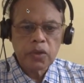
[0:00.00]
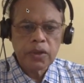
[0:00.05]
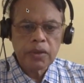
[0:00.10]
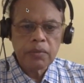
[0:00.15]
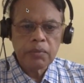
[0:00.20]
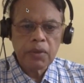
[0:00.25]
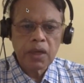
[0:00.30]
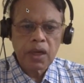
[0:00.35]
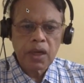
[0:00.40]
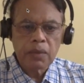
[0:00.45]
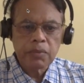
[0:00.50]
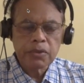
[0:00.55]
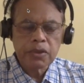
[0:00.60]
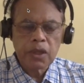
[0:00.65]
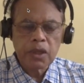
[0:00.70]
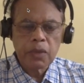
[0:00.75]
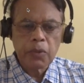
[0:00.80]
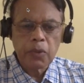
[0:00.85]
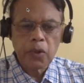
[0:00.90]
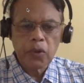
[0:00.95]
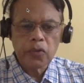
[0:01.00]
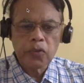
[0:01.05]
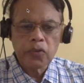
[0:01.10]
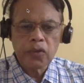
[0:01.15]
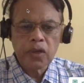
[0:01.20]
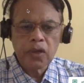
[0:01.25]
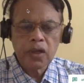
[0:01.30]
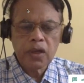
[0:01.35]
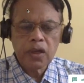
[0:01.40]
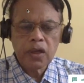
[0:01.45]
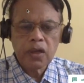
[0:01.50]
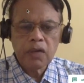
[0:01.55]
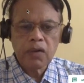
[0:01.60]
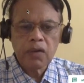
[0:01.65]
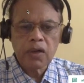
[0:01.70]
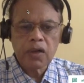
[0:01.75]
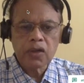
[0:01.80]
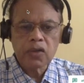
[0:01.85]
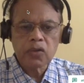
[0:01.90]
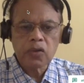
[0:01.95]
may rupture, producing
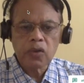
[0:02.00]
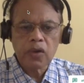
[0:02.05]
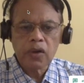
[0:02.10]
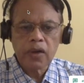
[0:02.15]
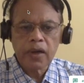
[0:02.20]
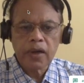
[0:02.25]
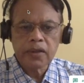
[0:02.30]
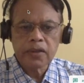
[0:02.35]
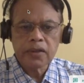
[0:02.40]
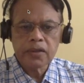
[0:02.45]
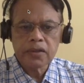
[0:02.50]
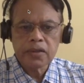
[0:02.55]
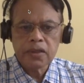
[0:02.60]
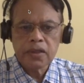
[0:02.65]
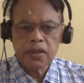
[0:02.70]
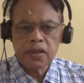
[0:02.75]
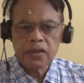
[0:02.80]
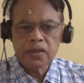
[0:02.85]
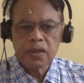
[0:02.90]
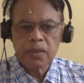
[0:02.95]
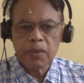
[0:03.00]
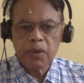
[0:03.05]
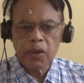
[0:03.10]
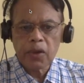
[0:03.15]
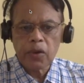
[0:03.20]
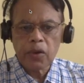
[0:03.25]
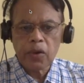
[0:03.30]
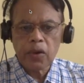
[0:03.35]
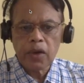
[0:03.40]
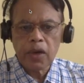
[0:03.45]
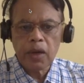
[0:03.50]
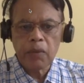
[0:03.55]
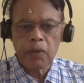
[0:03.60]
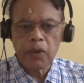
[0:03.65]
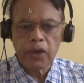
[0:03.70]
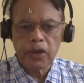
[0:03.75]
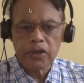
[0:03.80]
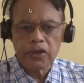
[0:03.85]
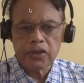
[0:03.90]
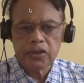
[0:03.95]
what is called as subarachnoid
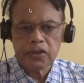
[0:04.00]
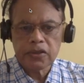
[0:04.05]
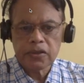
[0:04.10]
hemorrhage.